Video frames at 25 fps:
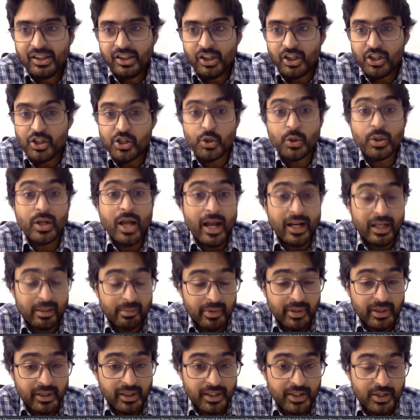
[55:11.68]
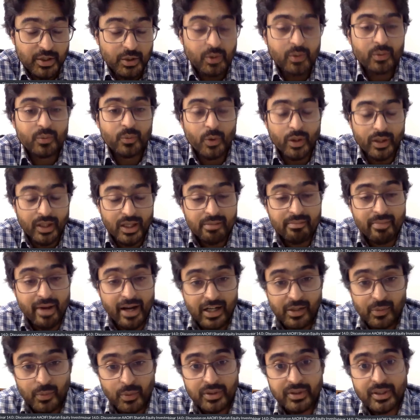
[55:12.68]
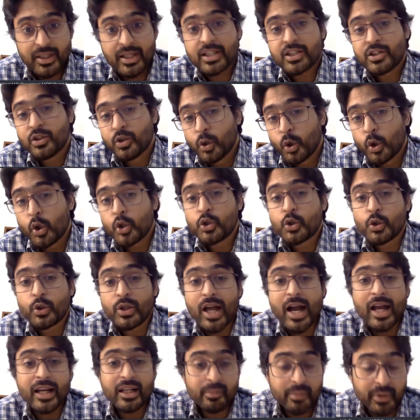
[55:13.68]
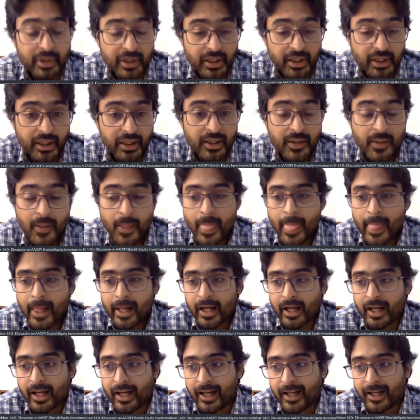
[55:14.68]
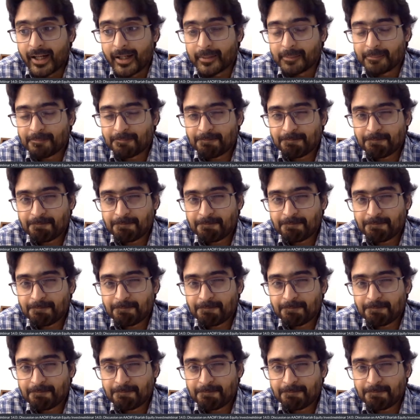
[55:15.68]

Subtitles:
unanimity. So what he meant was there is no unanimity. I